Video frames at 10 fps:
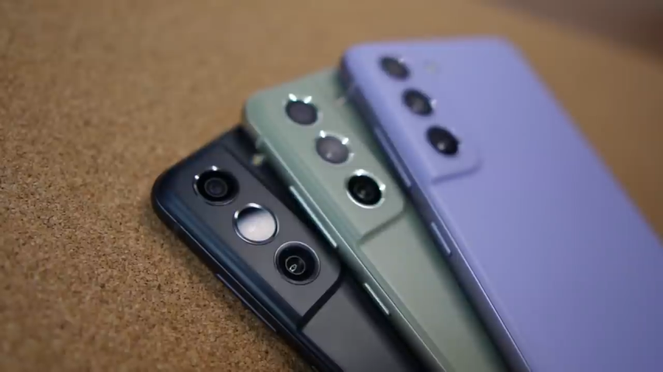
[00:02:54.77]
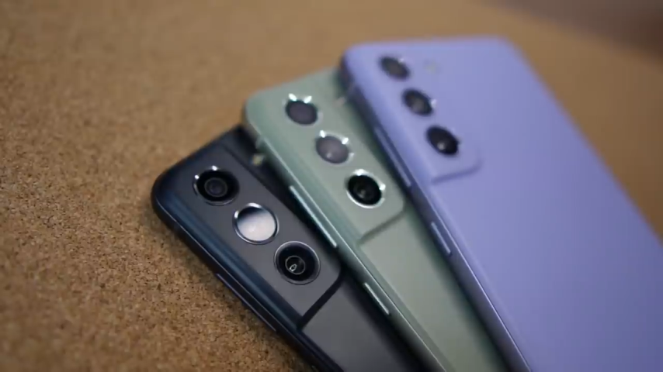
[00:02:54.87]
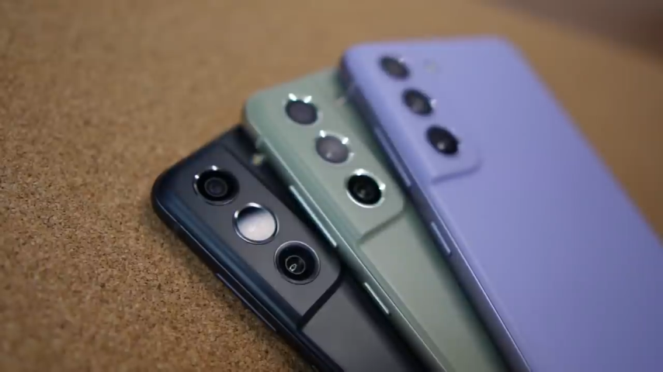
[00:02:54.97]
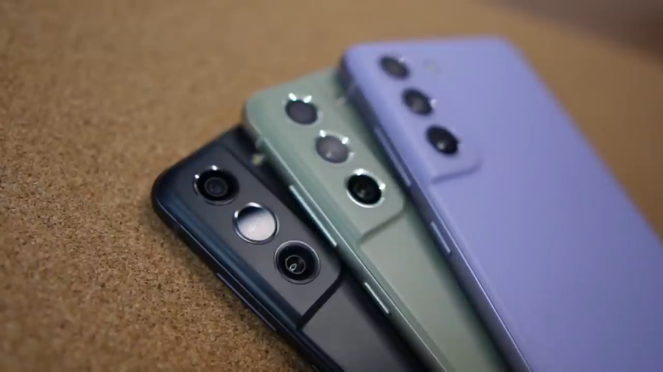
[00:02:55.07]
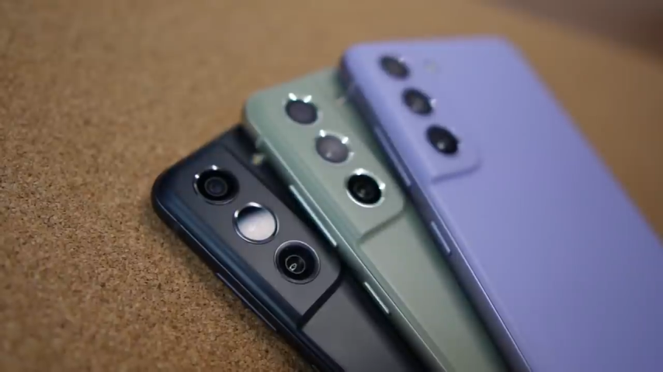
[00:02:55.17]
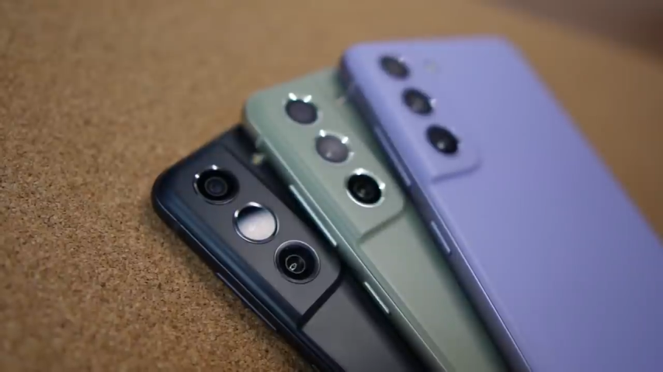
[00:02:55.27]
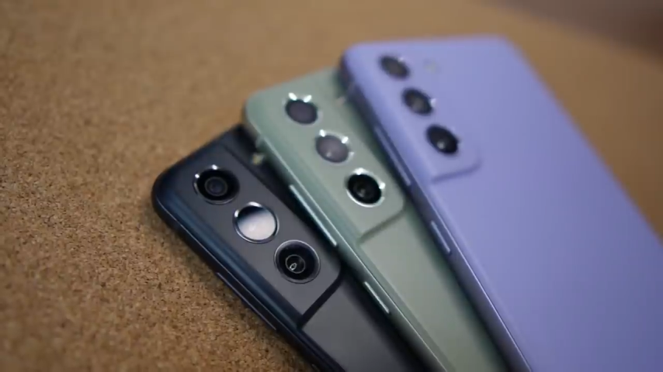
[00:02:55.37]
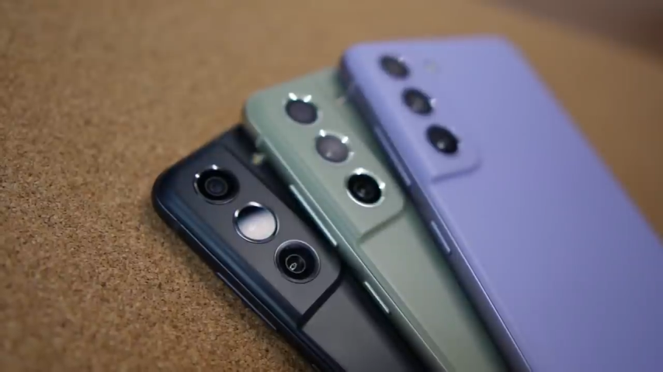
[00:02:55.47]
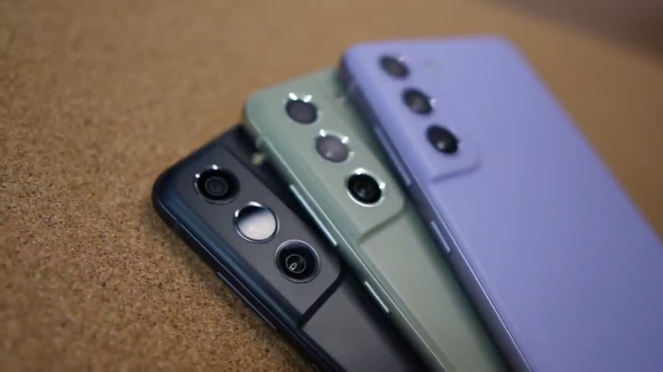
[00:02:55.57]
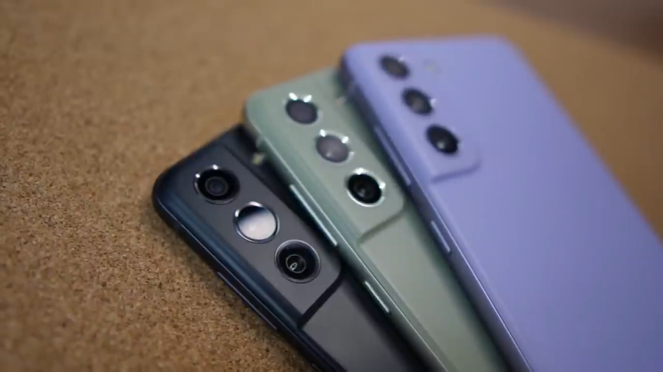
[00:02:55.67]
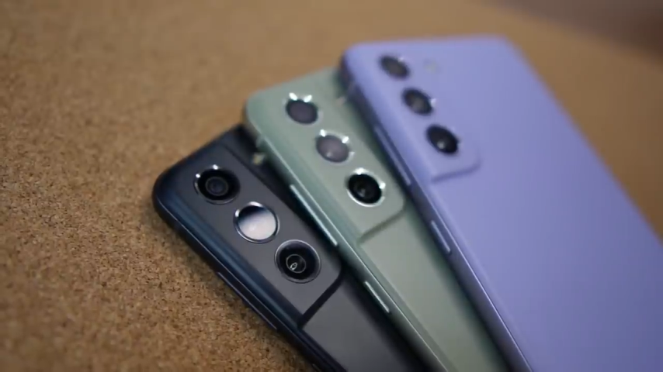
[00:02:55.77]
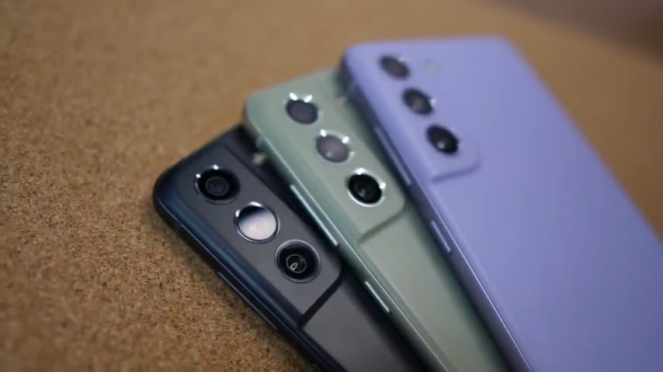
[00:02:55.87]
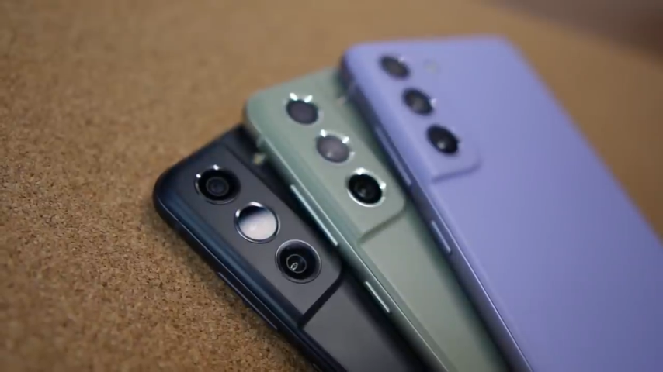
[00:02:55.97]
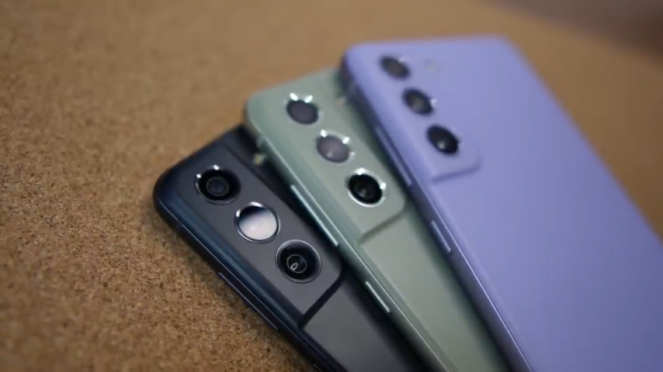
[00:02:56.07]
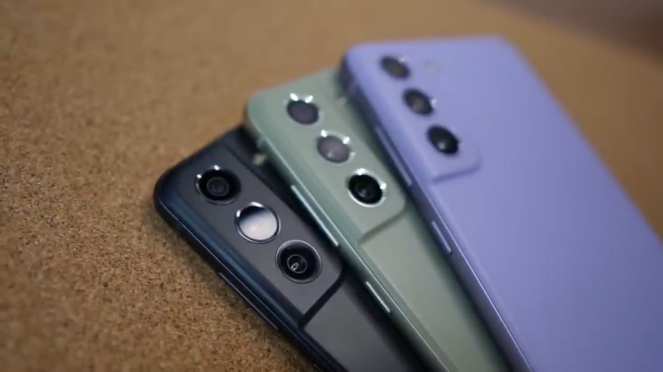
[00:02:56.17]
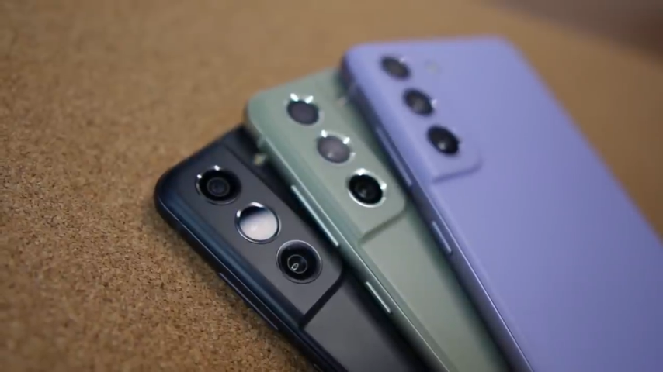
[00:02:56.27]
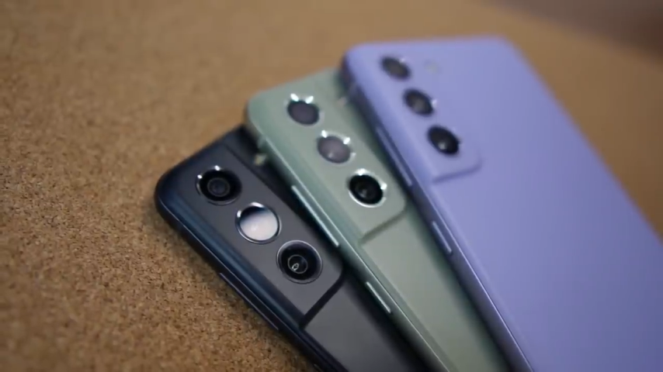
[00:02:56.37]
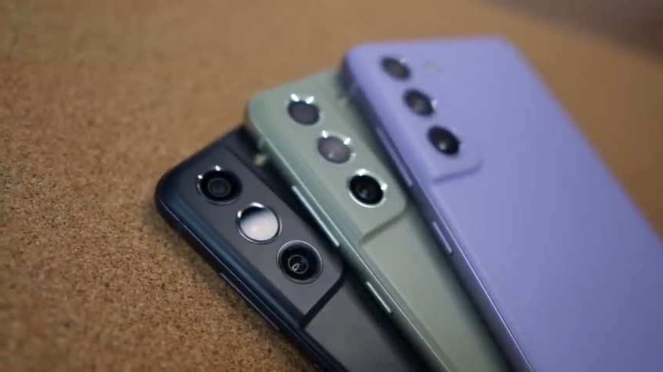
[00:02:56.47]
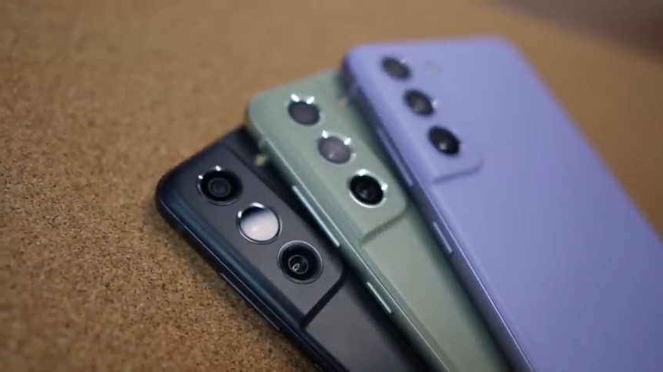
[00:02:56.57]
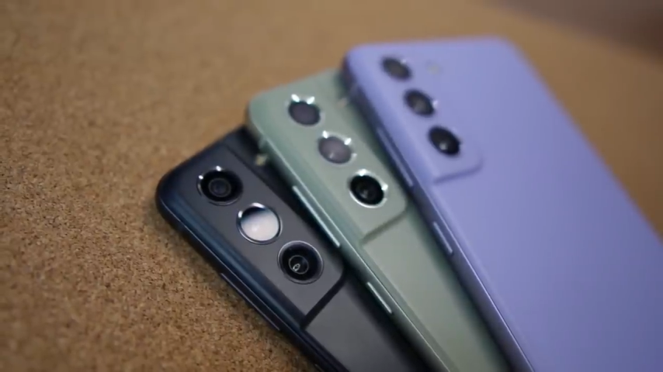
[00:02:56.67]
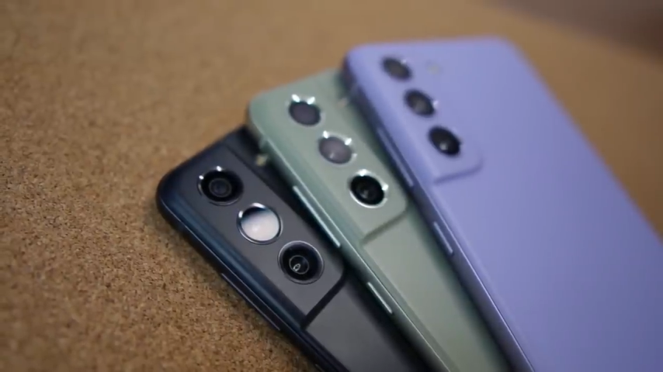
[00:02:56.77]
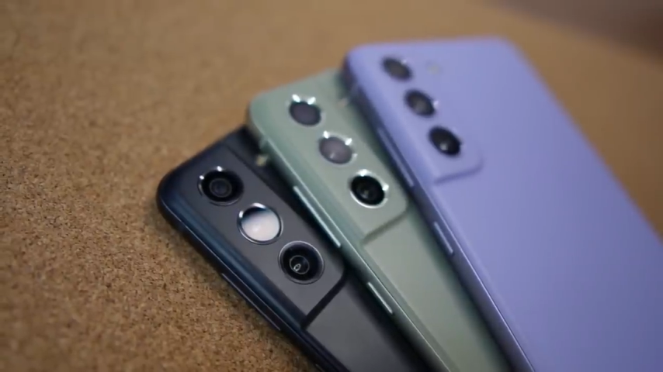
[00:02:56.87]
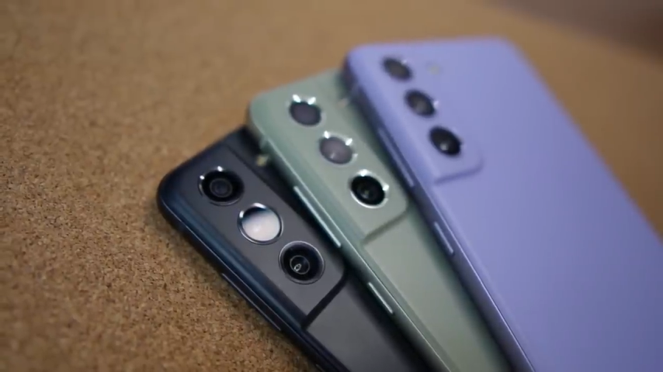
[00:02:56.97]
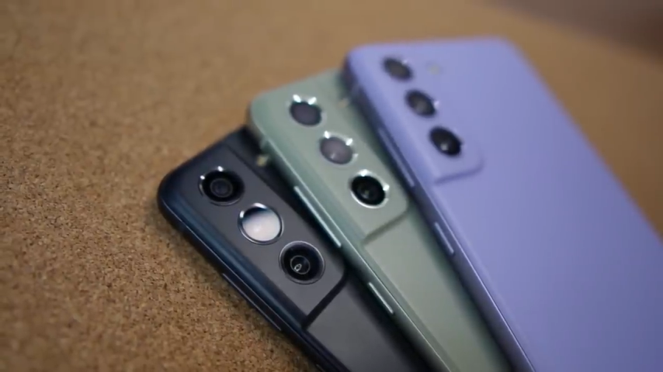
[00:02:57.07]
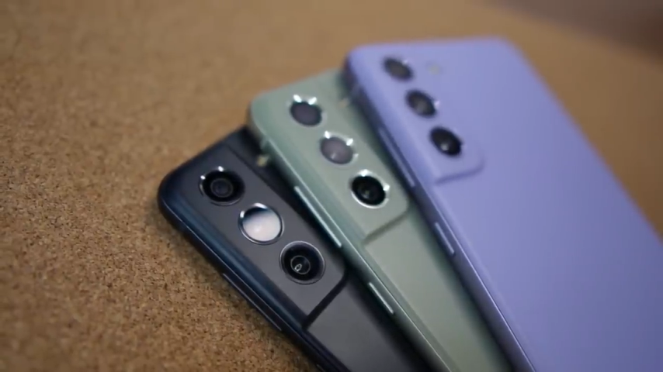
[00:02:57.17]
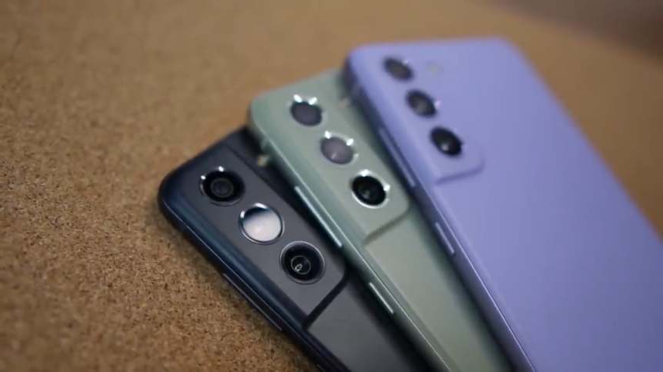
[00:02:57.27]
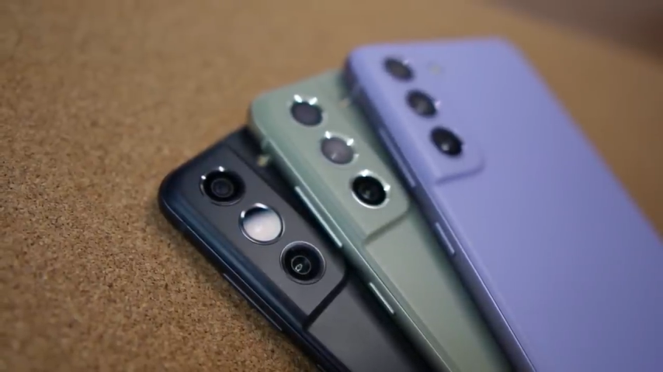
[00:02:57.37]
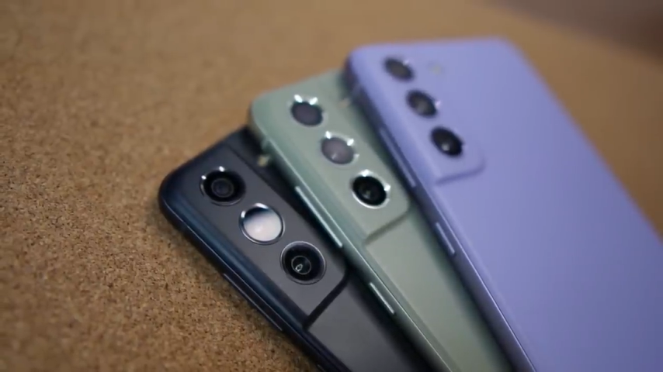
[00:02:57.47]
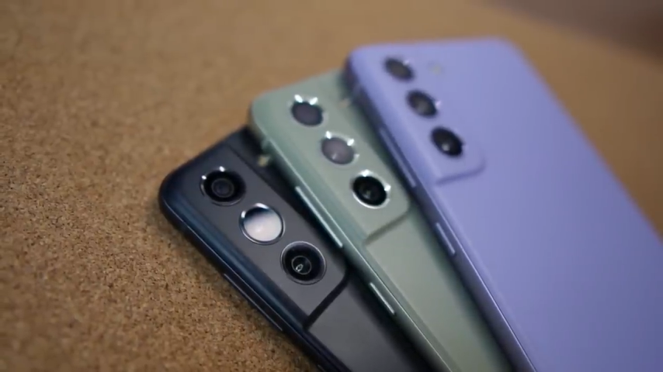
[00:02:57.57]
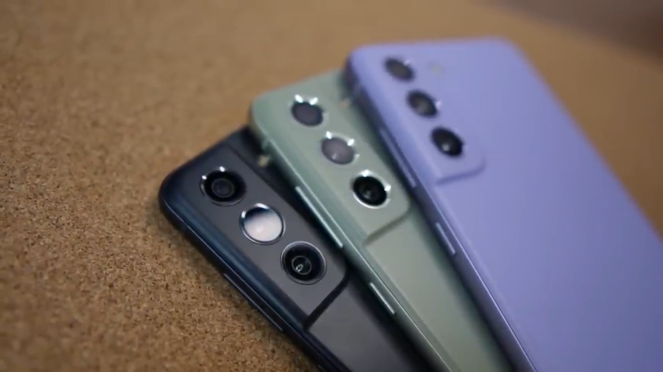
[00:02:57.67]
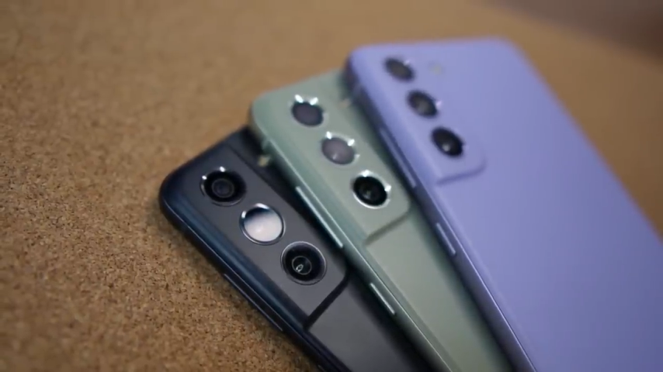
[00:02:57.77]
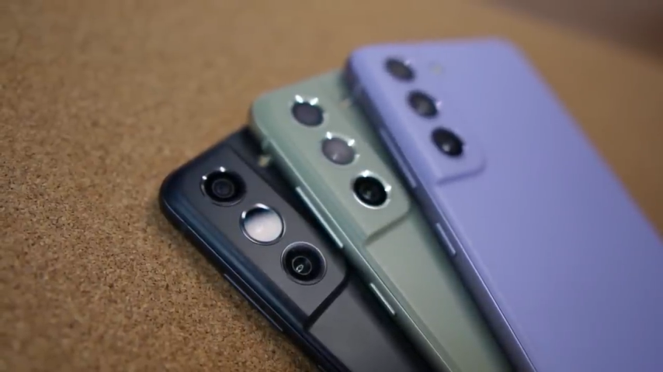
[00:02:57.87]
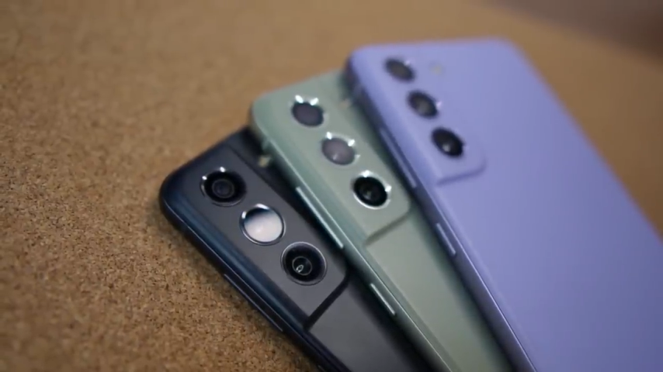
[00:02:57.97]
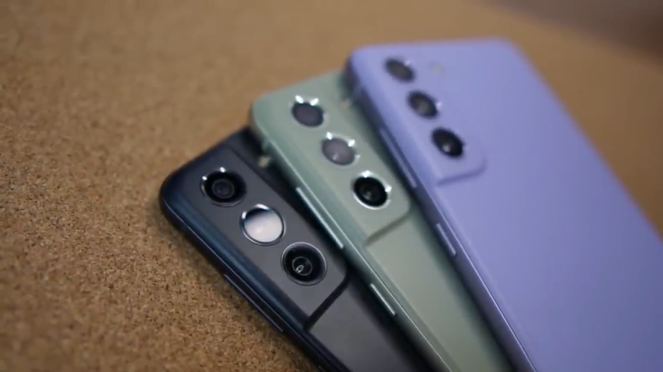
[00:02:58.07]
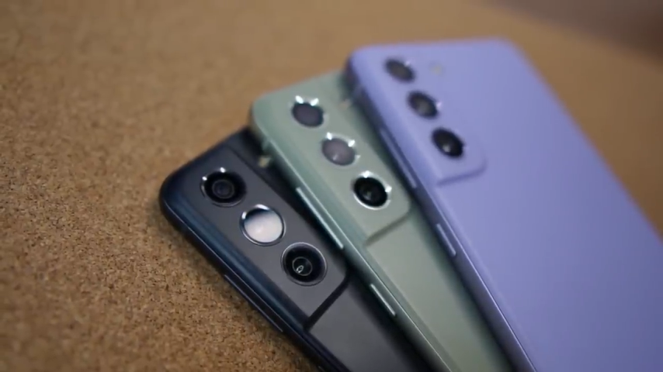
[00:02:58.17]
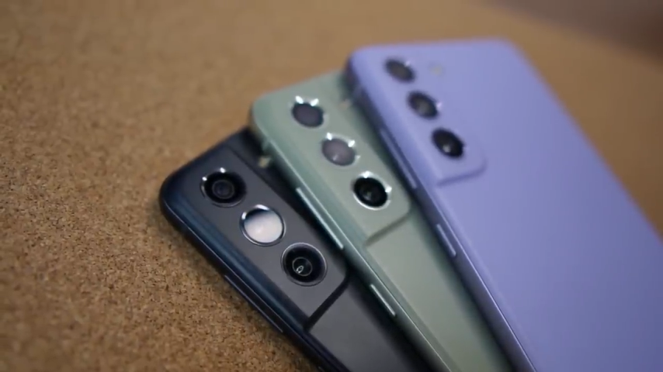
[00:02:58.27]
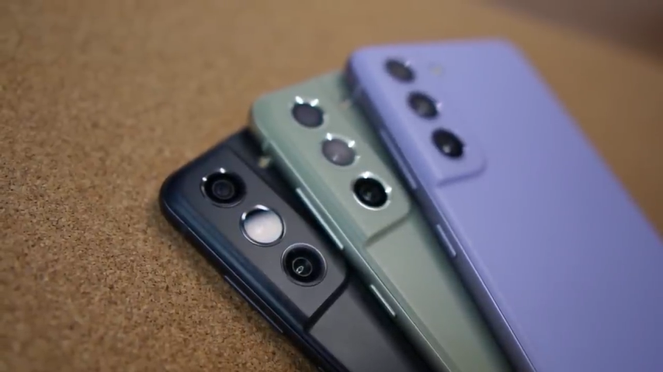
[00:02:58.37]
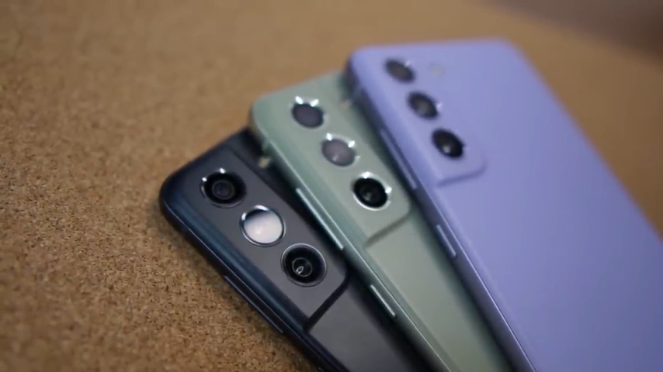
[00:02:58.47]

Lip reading: No face is visible, so there are no lips to read.